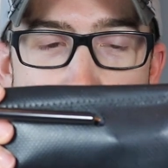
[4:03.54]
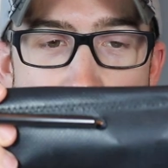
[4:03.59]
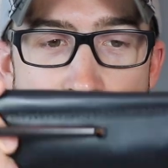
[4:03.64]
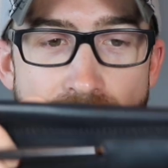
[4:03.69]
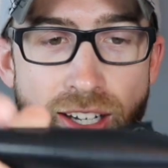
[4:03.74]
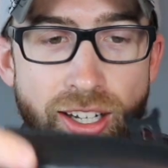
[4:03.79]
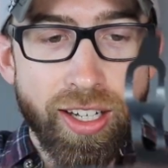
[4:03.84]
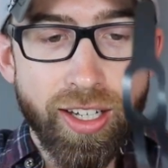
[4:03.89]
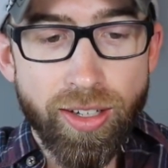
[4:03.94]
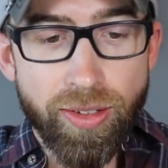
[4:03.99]

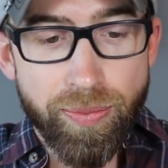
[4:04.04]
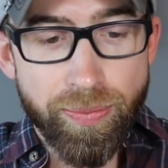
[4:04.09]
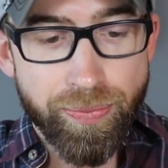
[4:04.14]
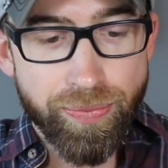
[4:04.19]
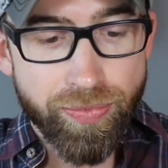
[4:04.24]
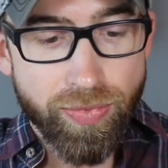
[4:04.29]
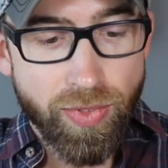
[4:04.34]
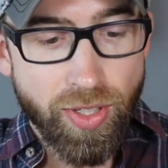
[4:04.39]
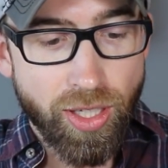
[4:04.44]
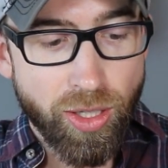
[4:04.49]
But
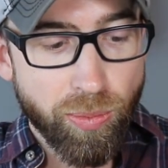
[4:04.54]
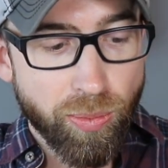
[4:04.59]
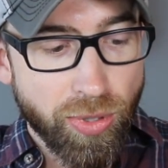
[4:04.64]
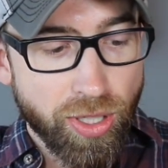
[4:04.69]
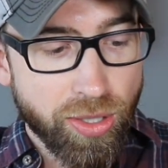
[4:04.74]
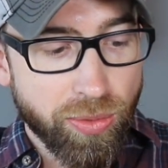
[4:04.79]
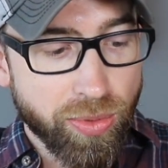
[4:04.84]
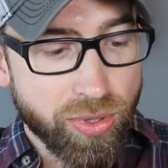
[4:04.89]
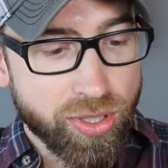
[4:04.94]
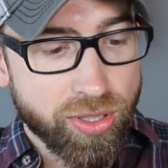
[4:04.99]

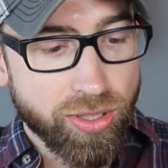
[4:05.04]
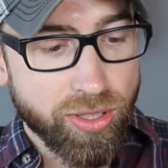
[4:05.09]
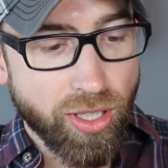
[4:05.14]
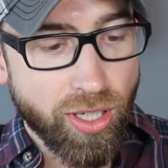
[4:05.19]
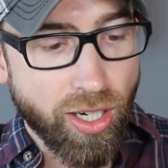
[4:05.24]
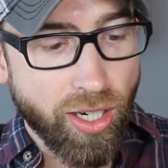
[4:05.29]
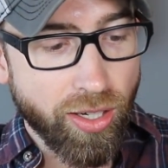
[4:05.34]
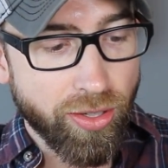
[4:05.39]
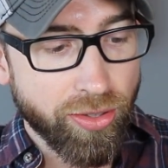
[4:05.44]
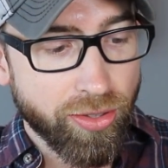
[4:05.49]
it was
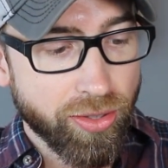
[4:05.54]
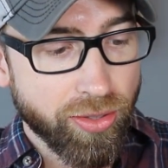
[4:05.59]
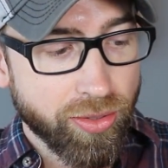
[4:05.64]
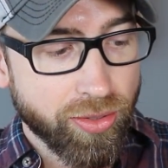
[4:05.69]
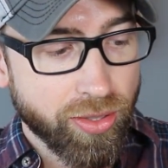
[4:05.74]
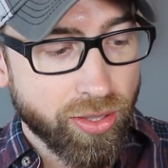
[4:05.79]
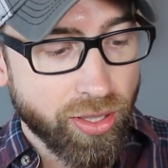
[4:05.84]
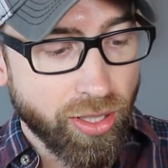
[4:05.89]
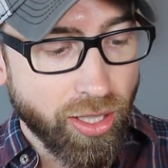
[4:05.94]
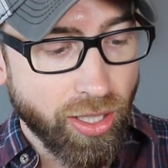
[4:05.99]
cloth.
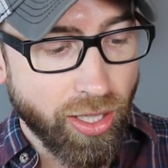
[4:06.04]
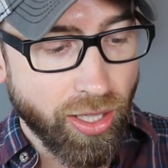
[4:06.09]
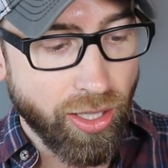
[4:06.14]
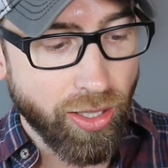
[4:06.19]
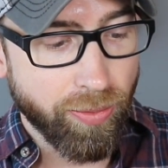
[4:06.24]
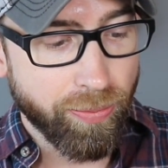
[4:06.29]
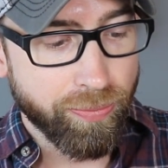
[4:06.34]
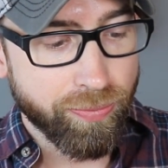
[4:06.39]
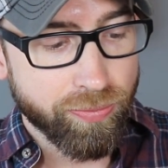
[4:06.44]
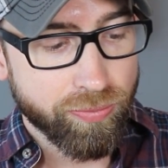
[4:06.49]

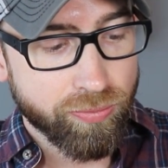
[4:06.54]
At